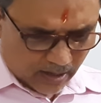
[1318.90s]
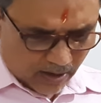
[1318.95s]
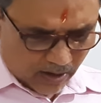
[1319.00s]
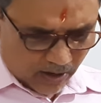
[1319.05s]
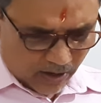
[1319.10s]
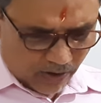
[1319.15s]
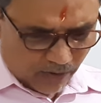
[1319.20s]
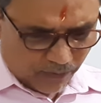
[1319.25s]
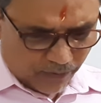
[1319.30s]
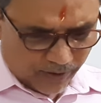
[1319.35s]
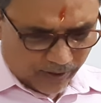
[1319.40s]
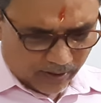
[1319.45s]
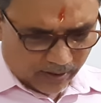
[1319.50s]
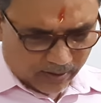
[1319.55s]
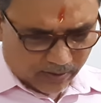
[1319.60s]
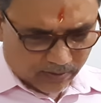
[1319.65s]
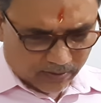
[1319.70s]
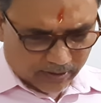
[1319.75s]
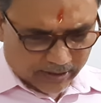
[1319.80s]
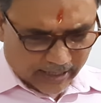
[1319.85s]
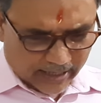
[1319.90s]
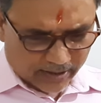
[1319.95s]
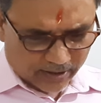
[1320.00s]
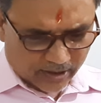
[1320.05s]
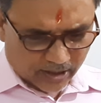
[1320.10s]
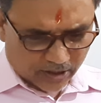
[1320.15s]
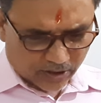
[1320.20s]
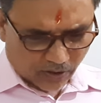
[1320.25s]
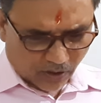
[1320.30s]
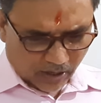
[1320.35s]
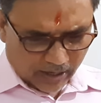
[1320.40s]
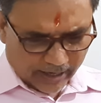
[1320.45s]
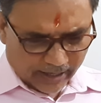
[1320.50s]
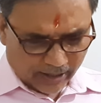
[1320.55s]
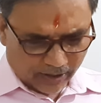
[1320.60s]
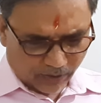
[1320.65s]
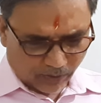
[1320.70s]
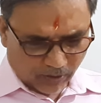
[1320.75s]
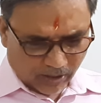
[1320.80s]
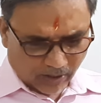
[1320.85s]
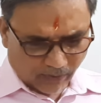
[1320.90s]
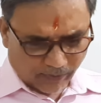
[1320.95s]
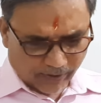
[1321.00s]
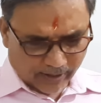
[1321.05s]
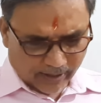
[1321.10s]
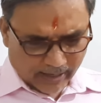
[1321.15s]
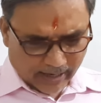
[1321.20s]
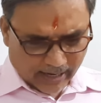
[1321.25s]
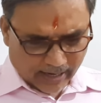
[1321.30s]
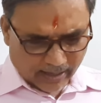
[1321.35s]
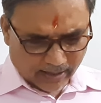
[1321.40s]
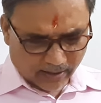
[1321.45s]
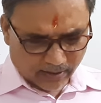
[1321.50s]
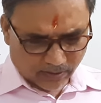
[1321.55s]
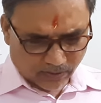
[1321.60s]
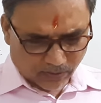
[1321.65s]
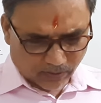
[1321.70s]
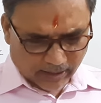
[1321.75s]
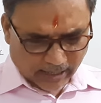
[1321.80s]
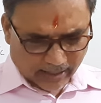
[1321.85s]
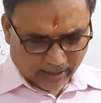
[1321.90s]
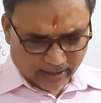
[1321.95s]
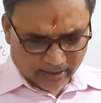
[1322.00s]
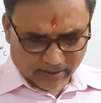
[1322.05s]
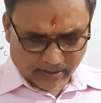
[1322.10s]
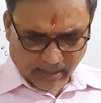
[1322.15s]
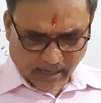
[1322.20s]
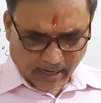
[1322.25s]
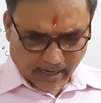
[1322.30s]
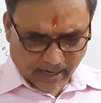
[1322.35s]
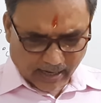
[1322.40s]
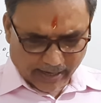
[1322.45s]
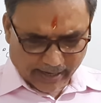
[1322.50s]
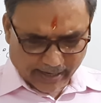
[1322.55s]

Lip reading: If we change the solid to liquid A, so that is, I already